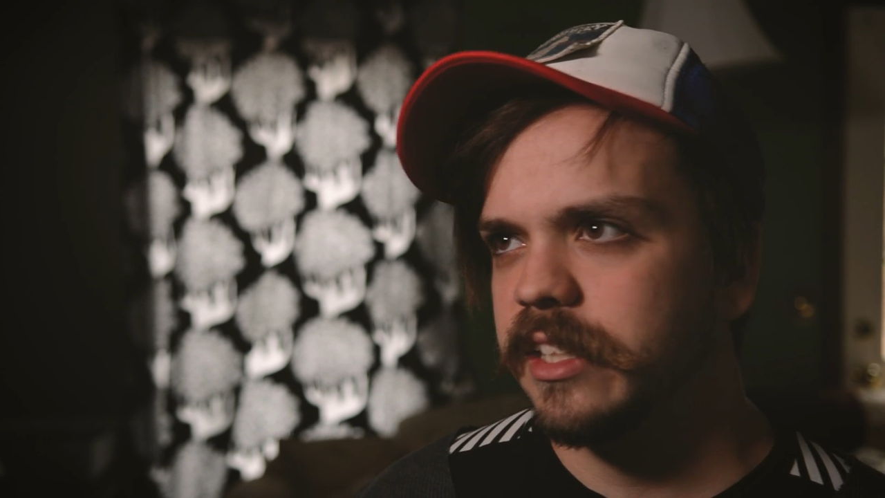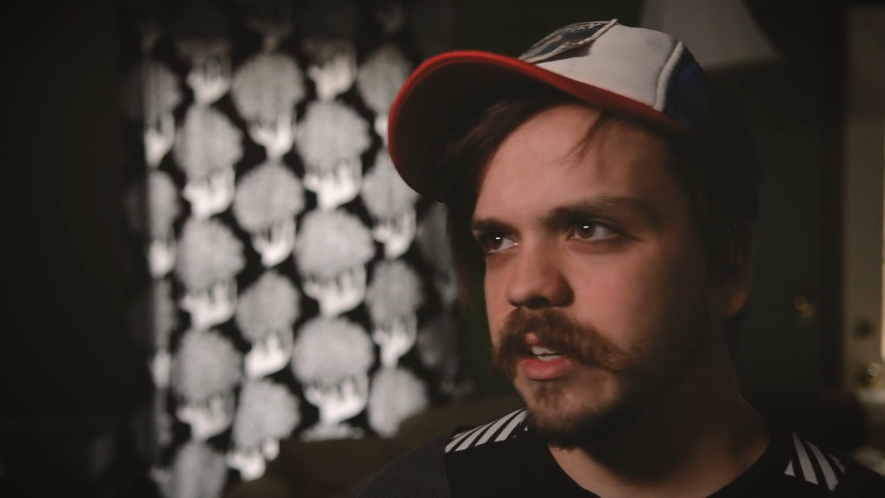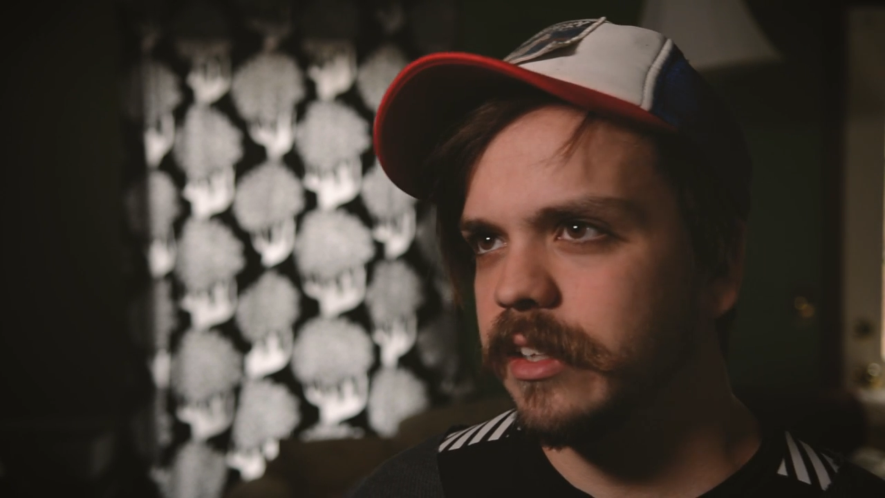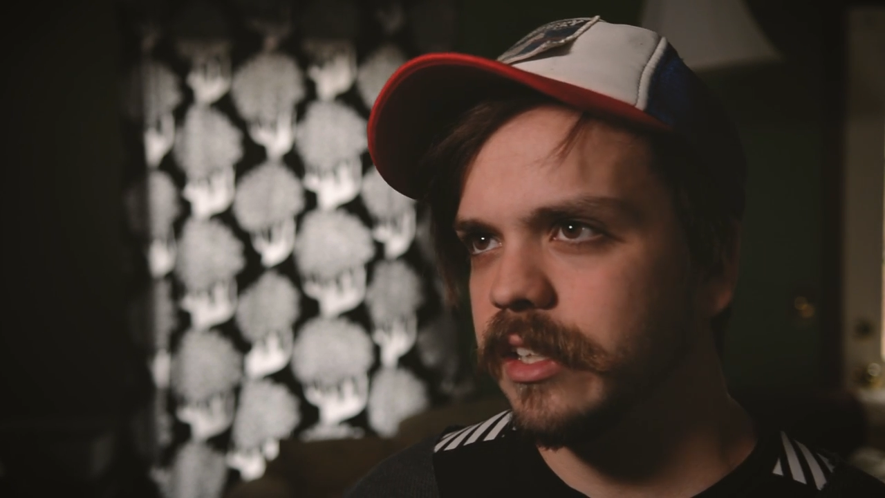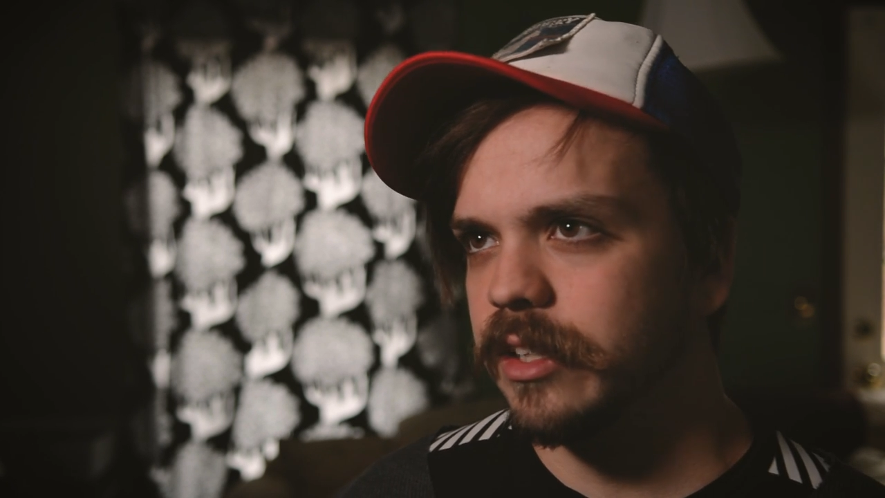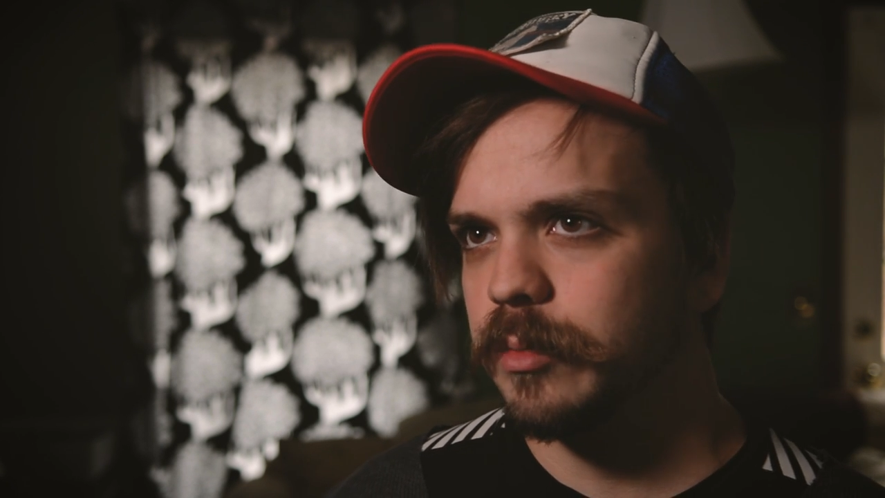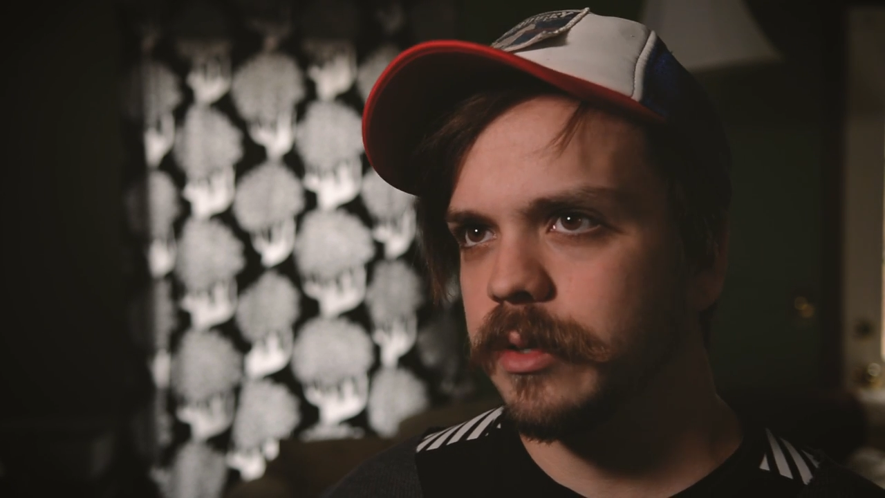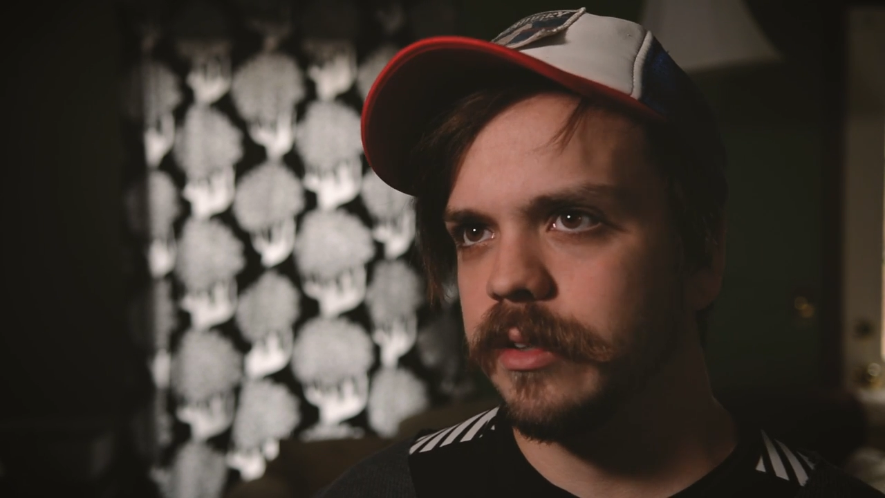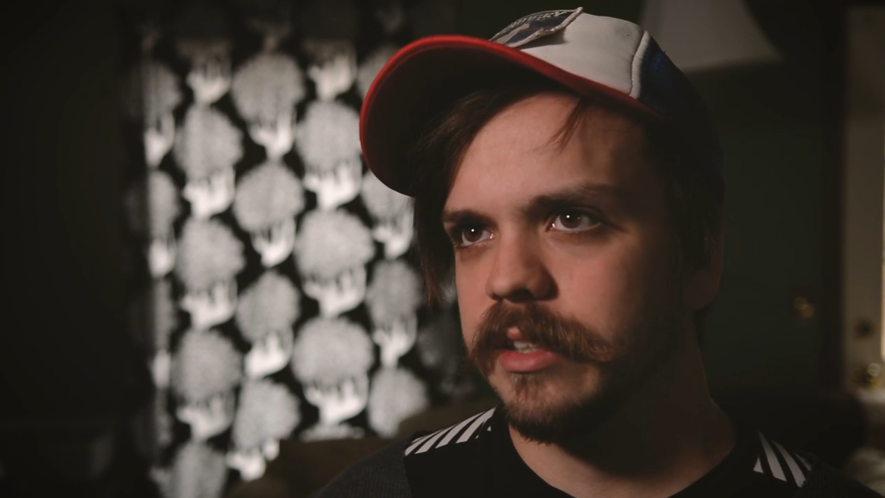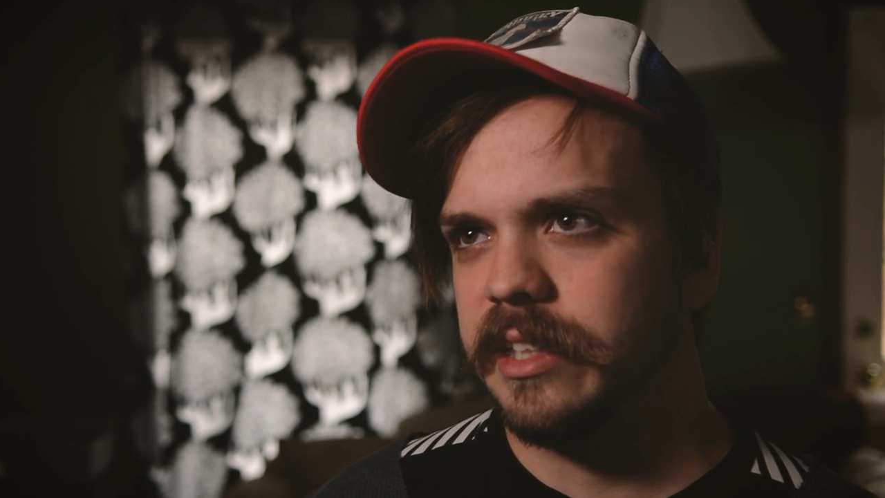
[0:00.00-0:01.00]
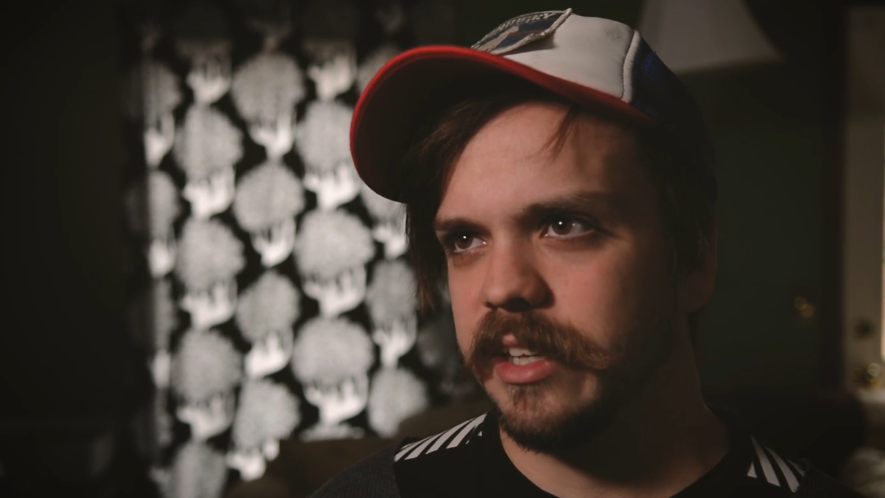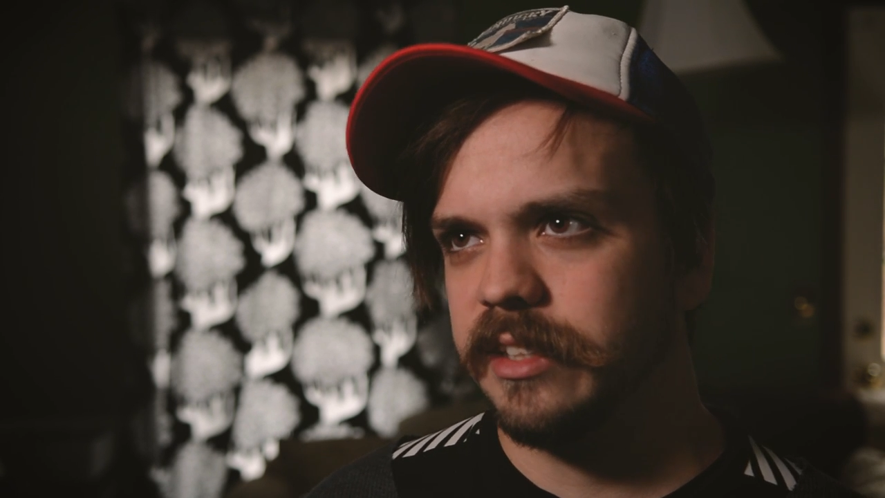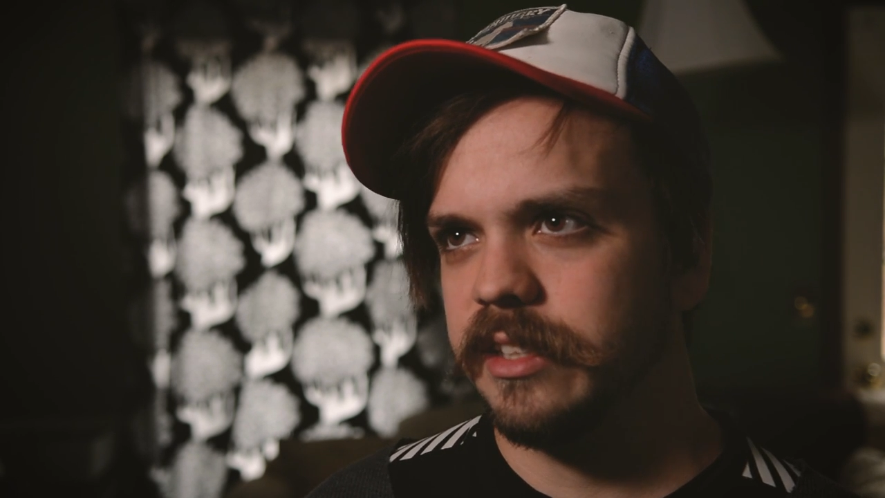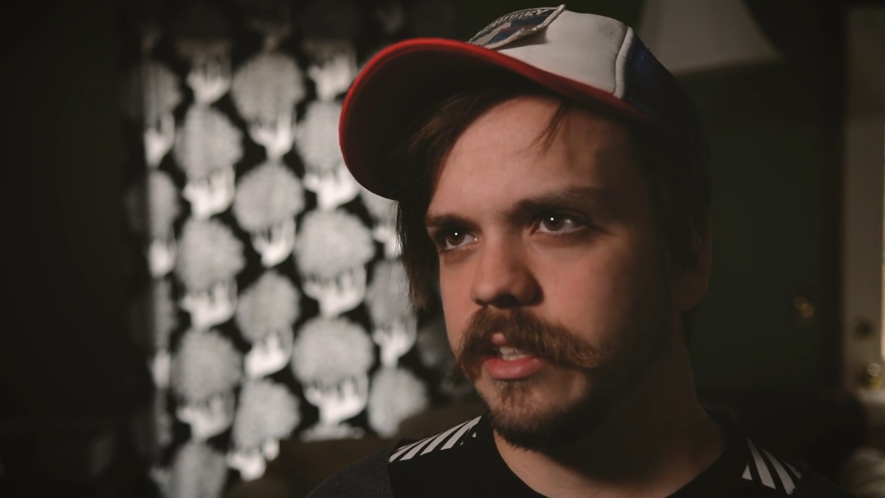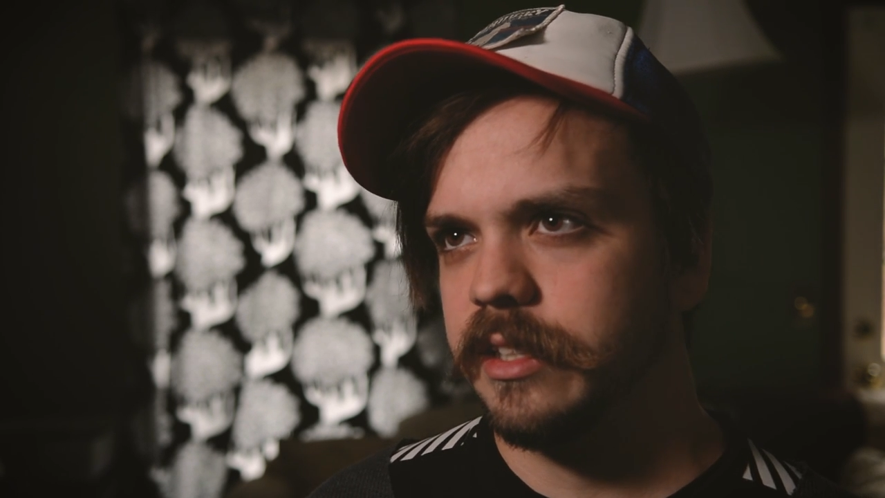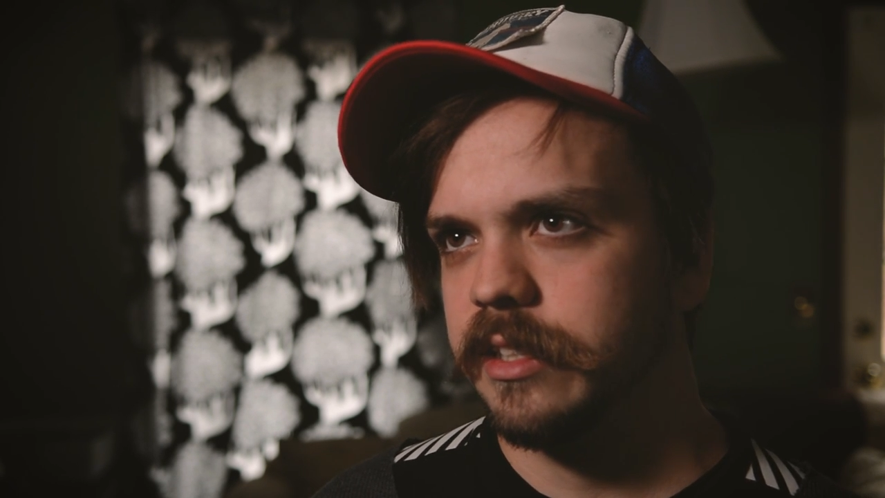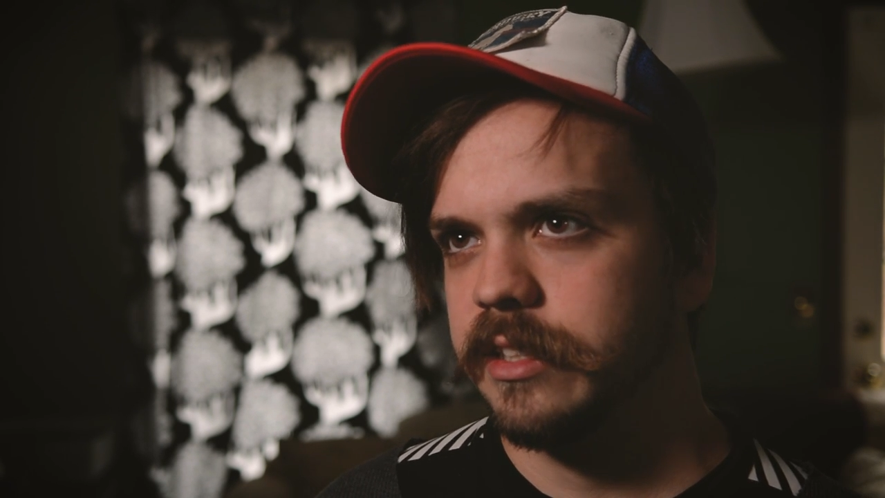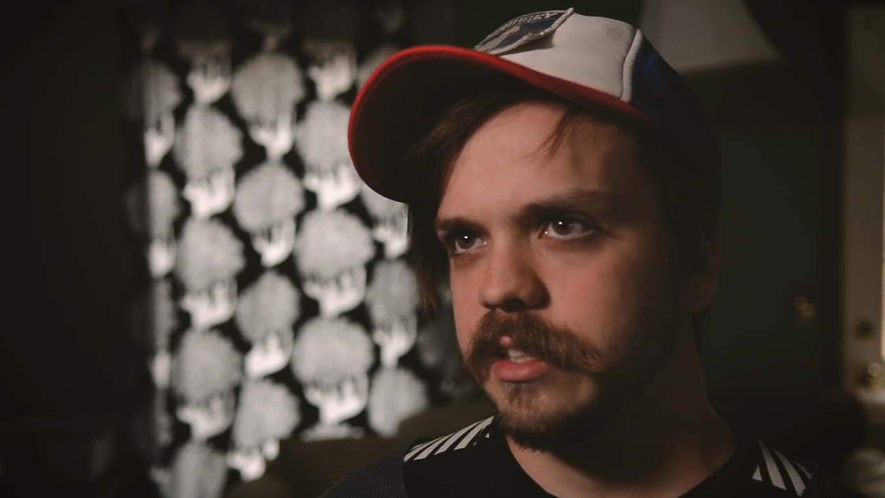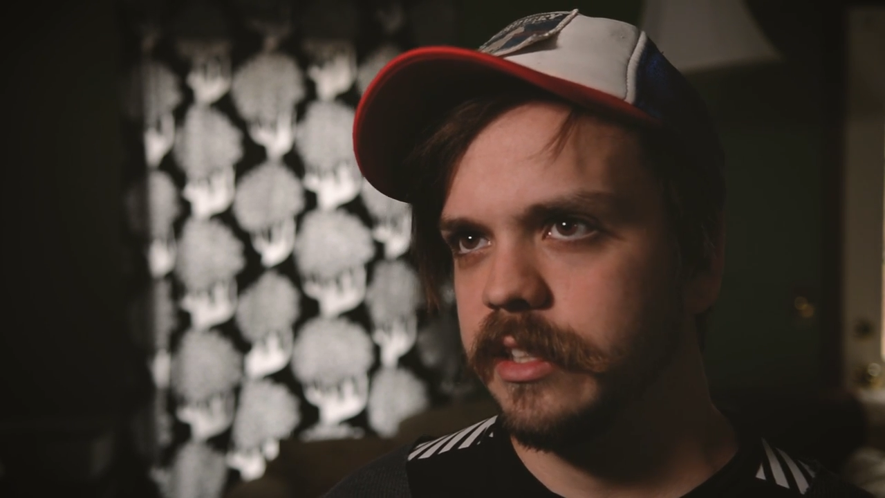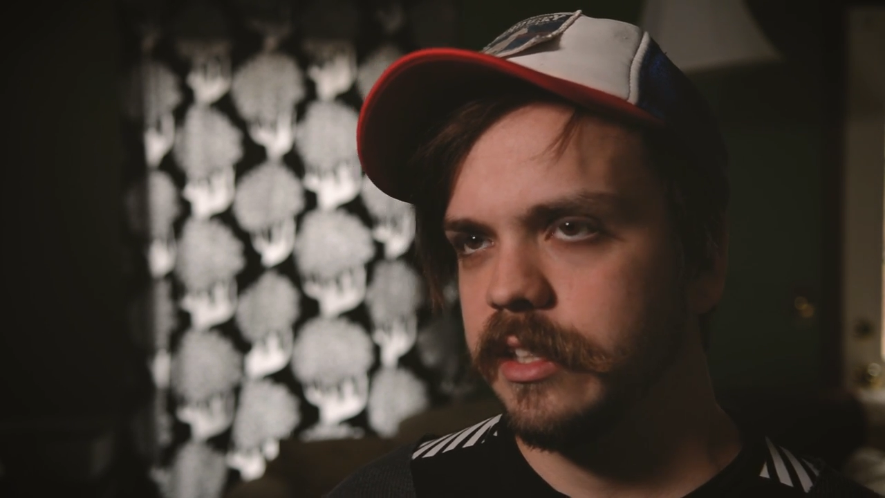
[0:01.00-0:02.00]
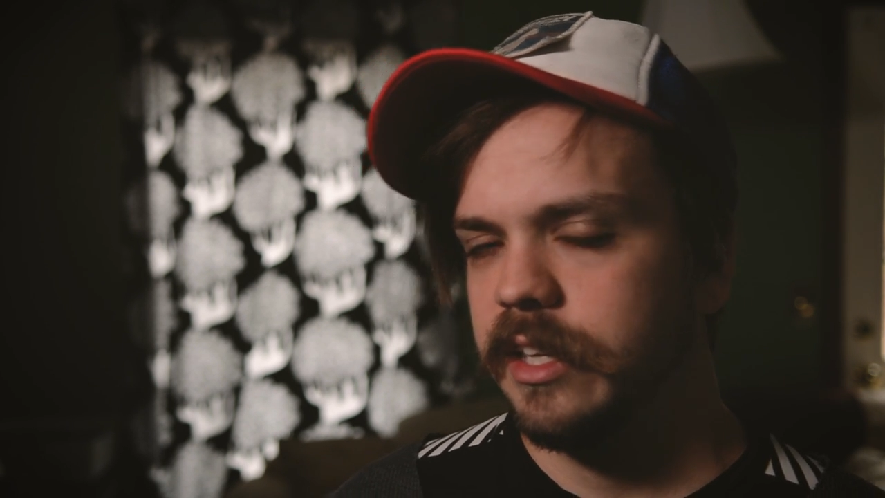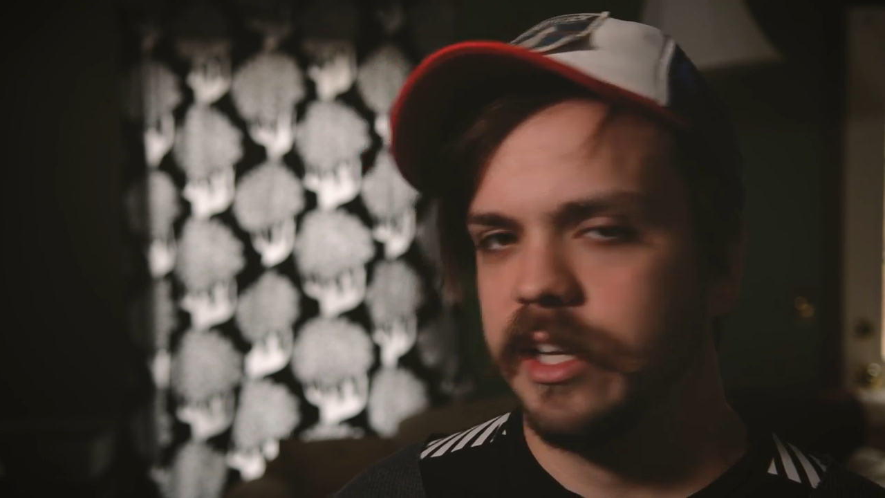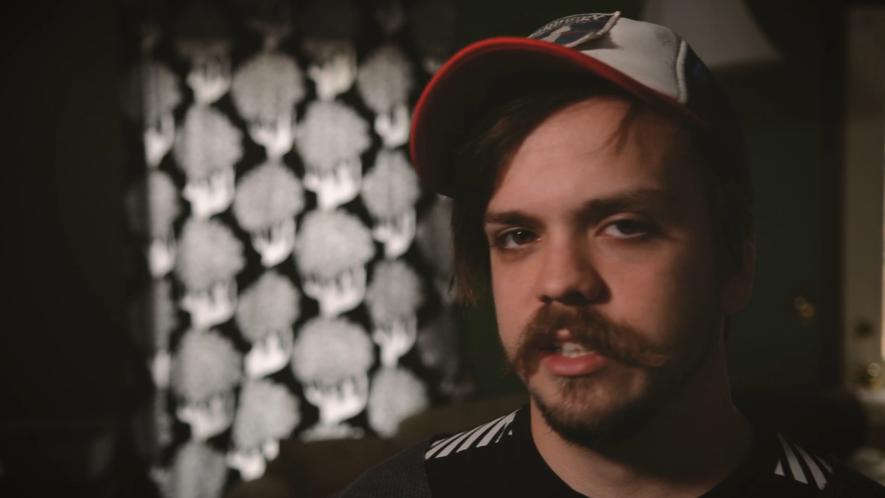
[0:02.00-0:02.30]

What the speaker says: carried a GoPro on the AT.